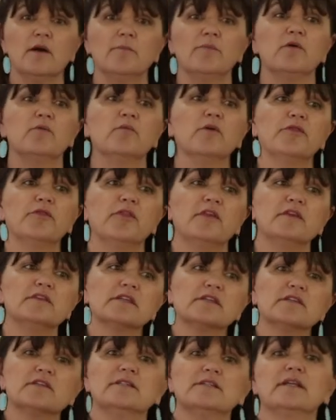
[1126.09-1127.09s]
But with this
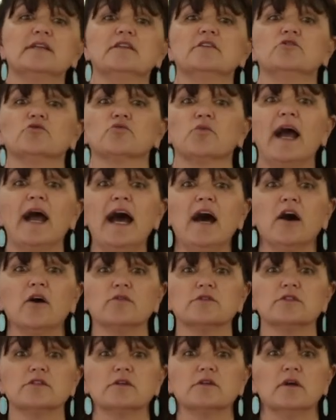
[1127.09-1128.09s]
extended
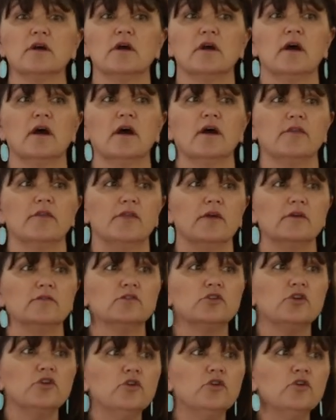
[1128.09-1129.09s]
drought, the
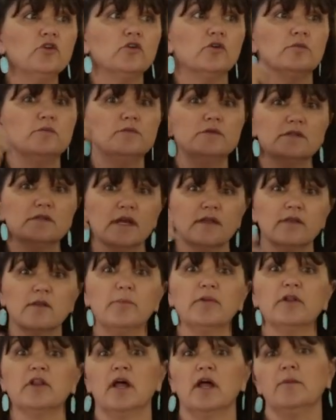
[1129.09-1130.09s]
tubes and the
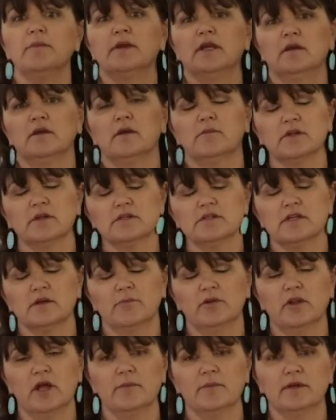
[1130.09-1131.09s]
plumbing, I'm going to say
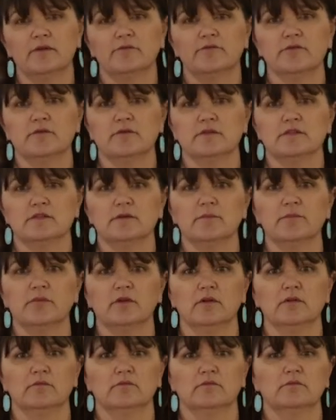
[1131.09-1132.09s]
plumbing for the
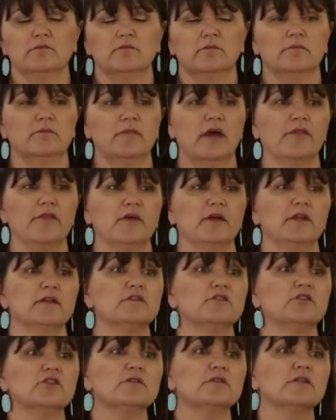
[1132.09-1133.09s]
simple method,
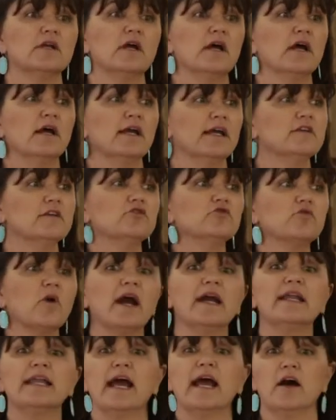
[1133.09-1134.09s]
is just is
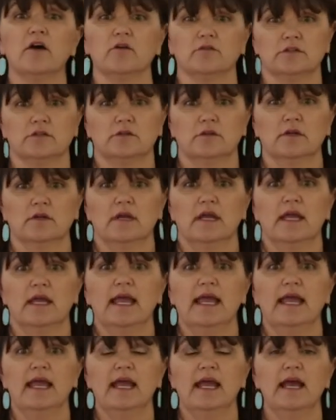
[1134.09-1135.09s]
drying out.
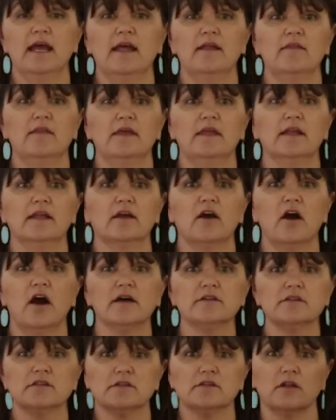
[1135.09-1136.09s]
And then it
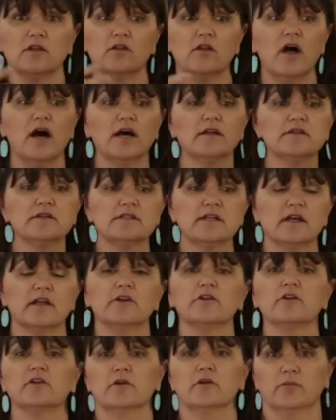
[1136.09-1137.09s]
causes a lot of
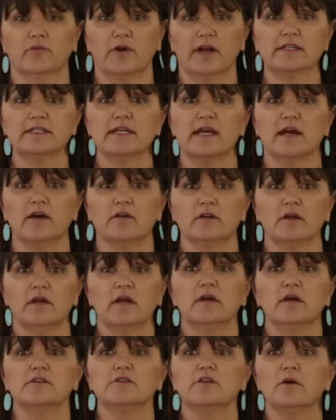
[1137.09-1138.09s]
cellular breakdown.
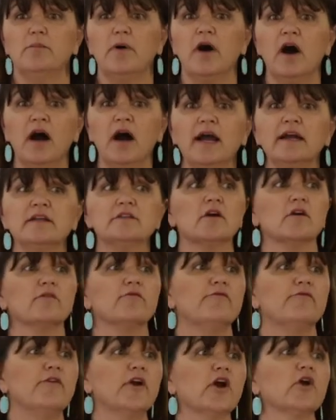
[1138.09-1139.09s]
So pines are
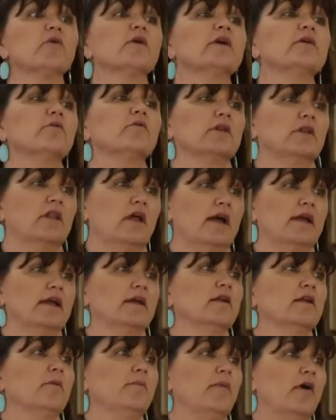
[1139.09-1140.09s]
very
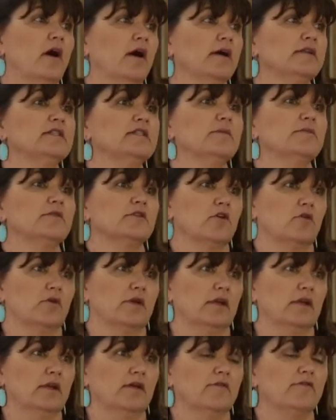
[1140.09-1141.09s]
reliant upon deep
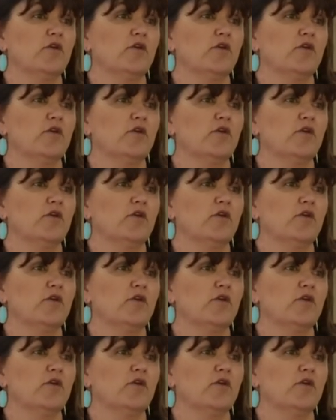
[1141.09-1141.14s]
soaking.